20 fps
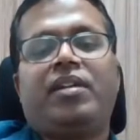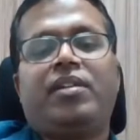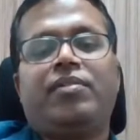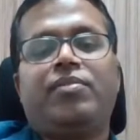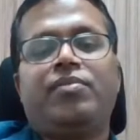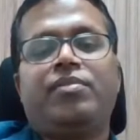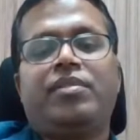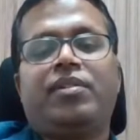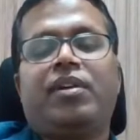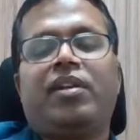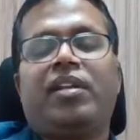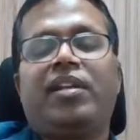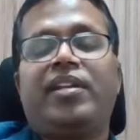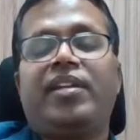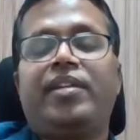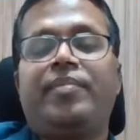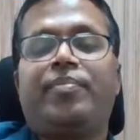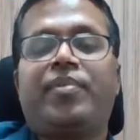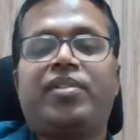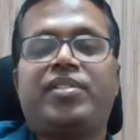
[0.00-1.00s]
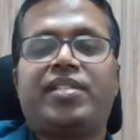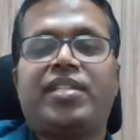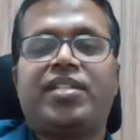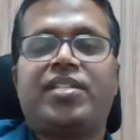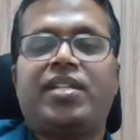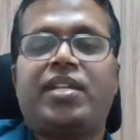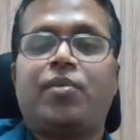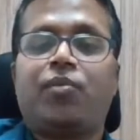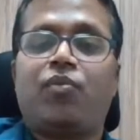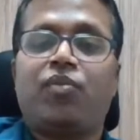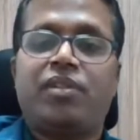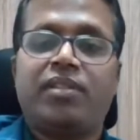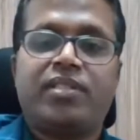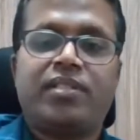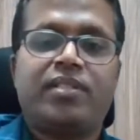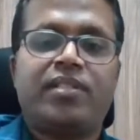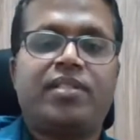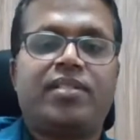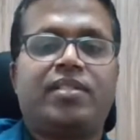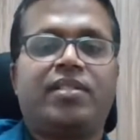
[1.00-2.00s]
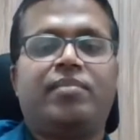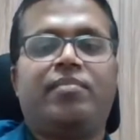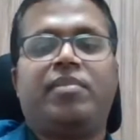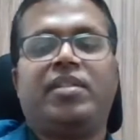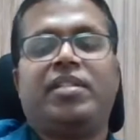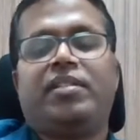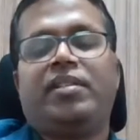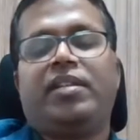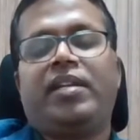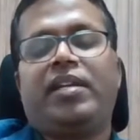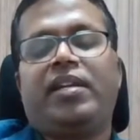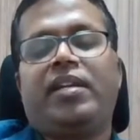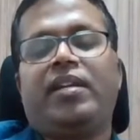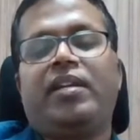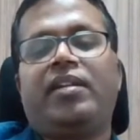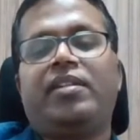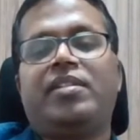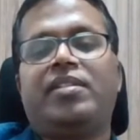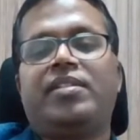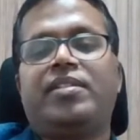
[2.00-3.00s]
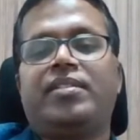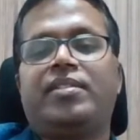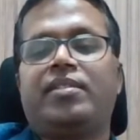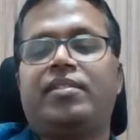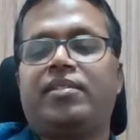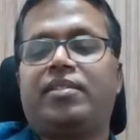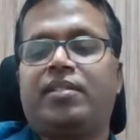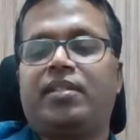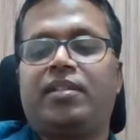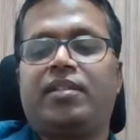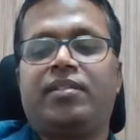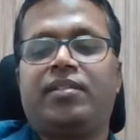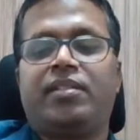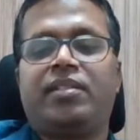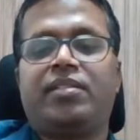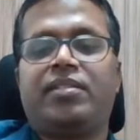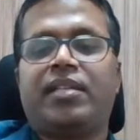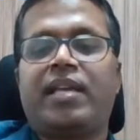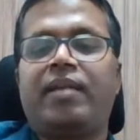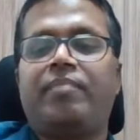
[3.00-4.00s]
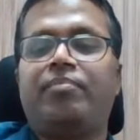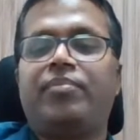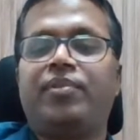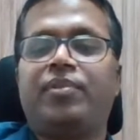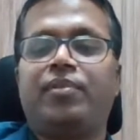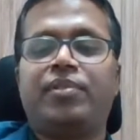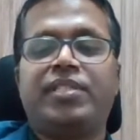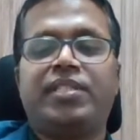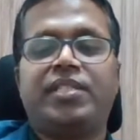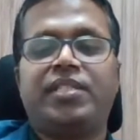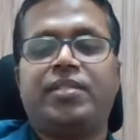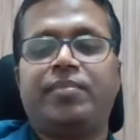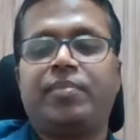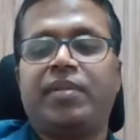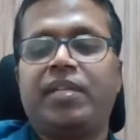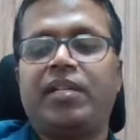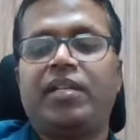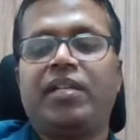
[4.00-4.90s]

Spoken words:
already processed and washed the semen and it is the sample which is being